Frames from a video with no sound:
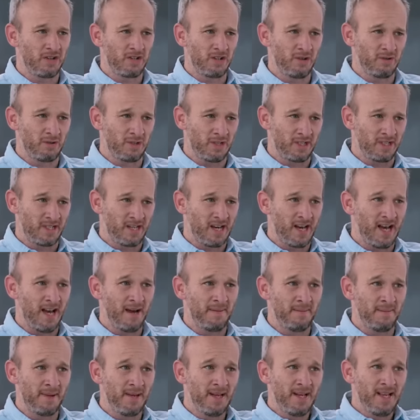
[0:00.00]
There was a
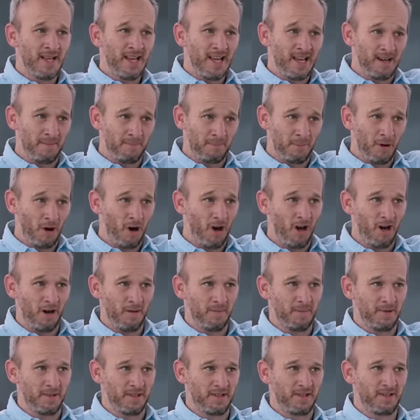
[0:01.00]
time in
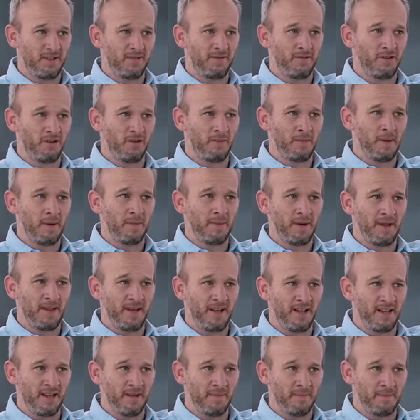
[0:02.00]
Parliament, if you remember, I think
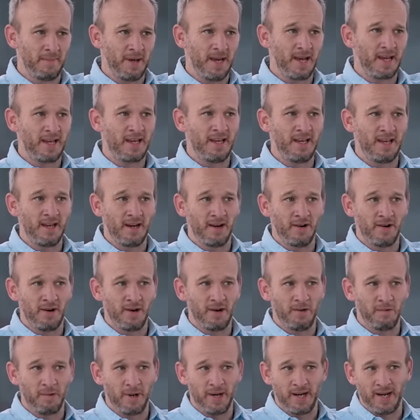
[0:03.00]
in the Mbeki
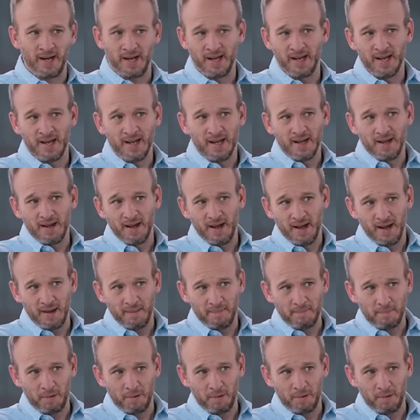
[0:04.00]
era, where uh,